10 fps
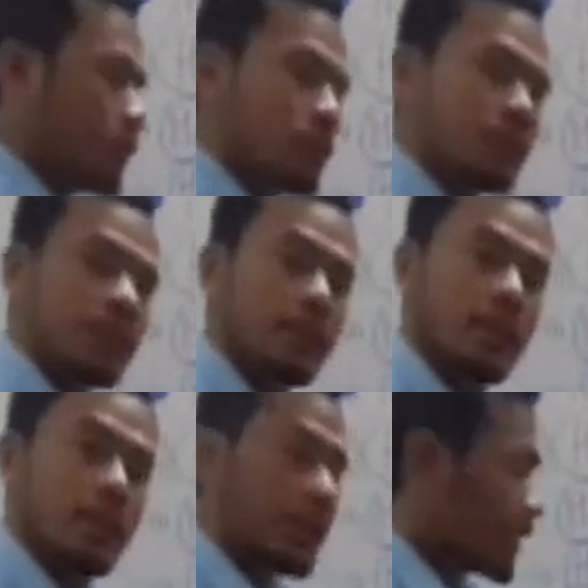used
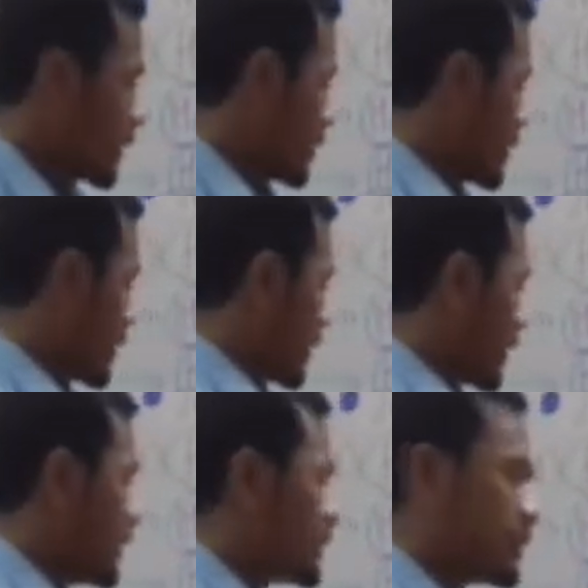
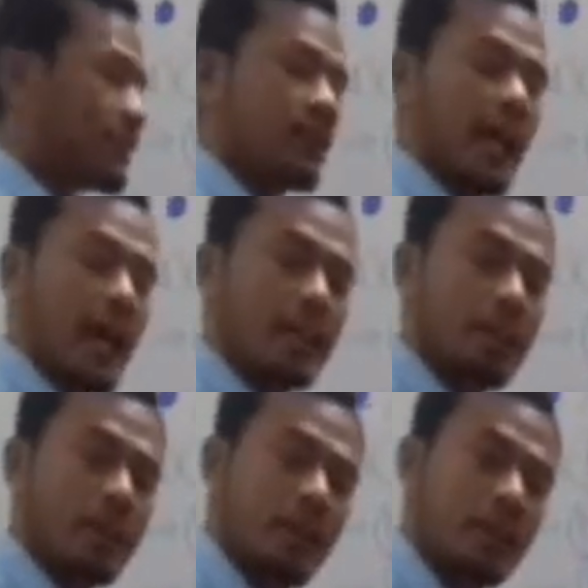is at
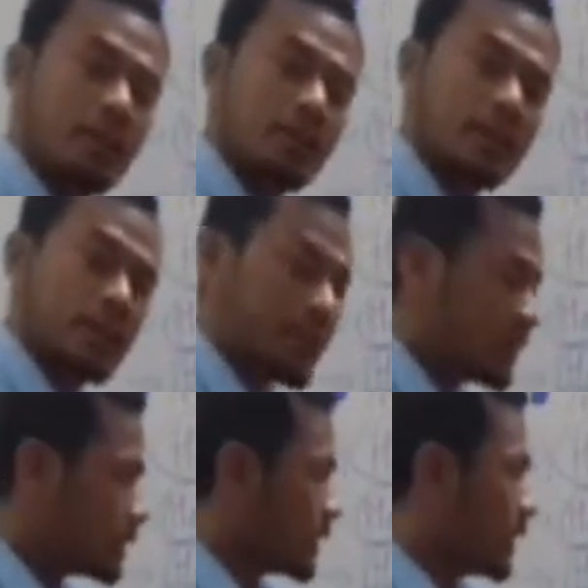the beginning of the
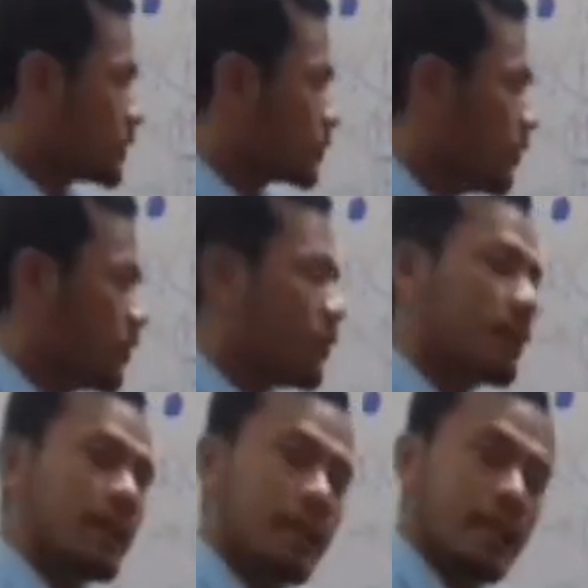sentence.
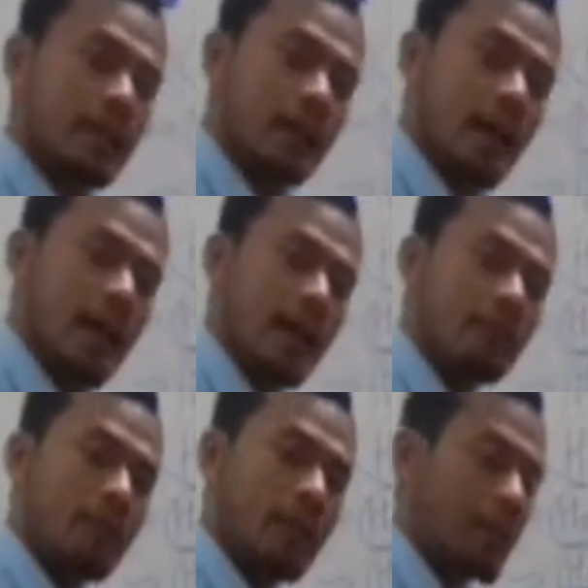So I
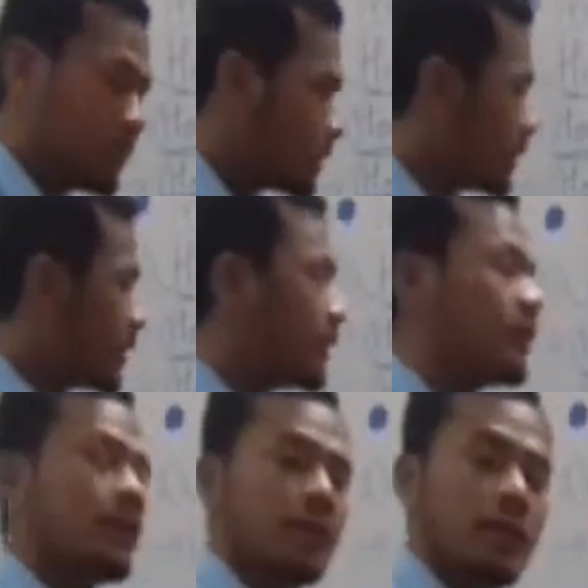have framed
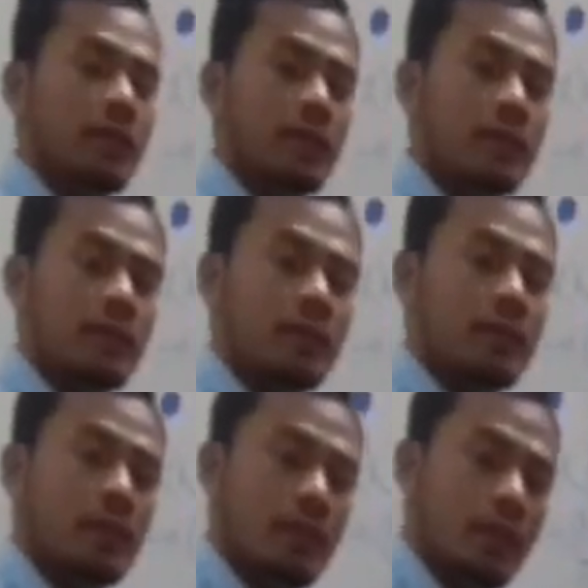
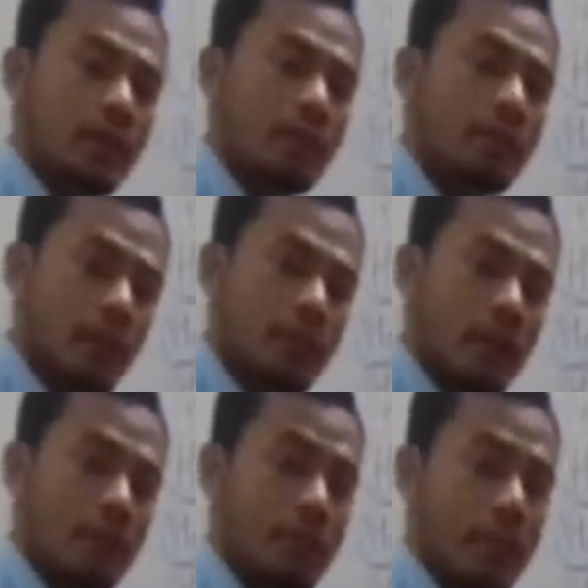a
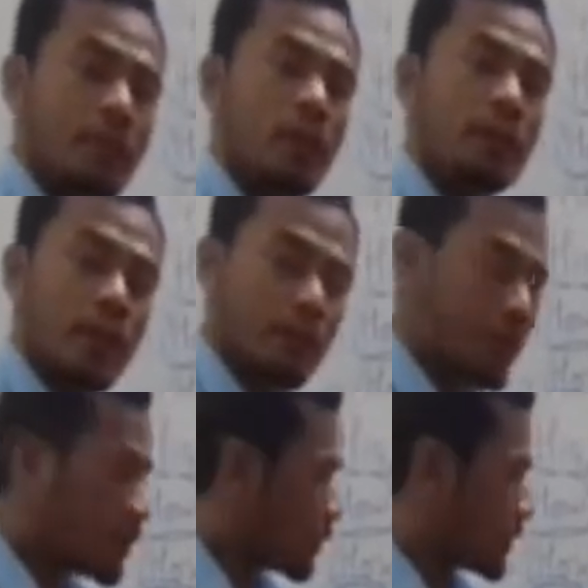
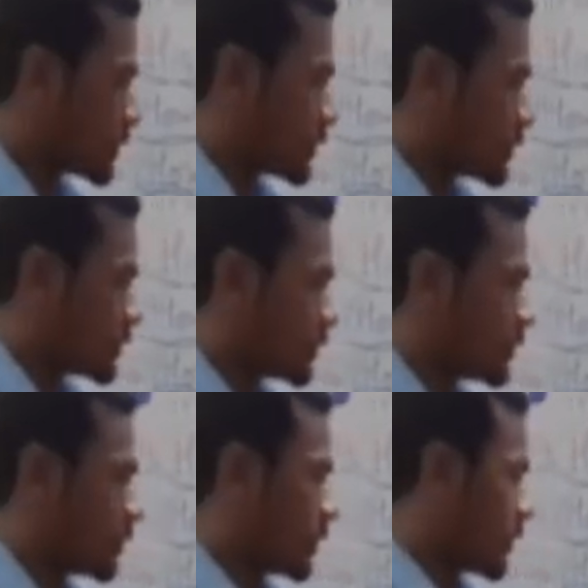verbal question.
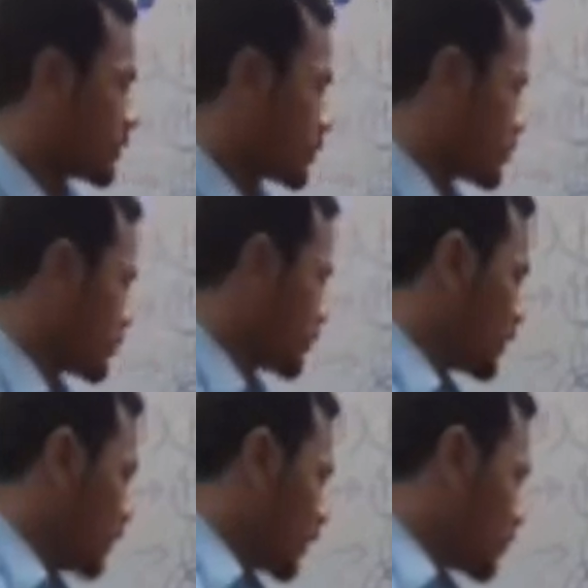Understood?
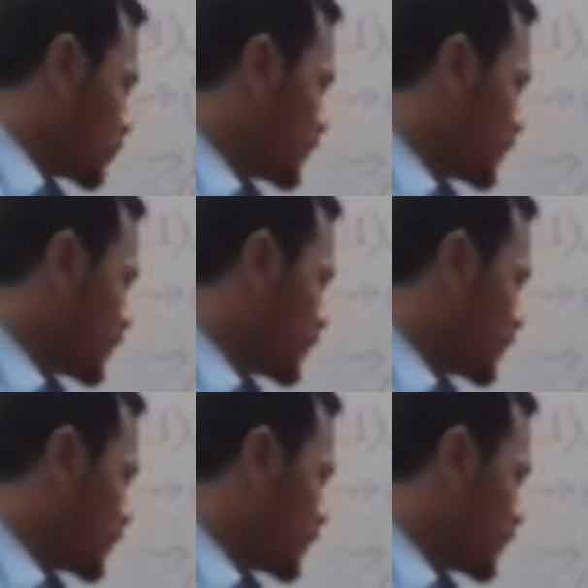So